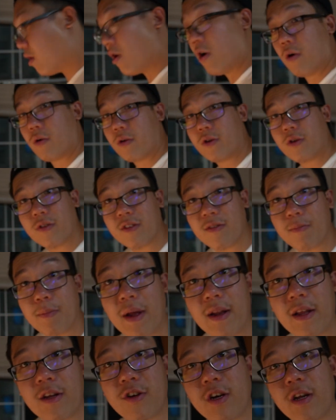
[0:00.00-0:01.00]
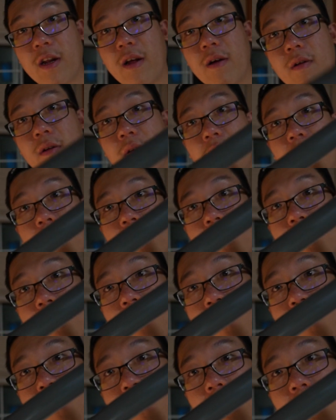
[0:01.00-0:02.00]
Oh, dude, it's bending. Check it out.
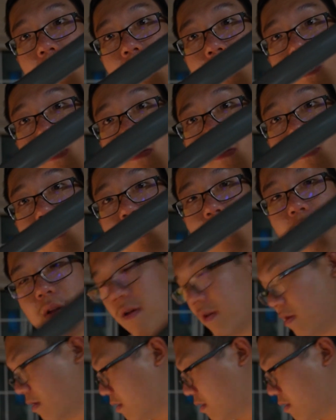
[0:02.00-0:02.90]
See it?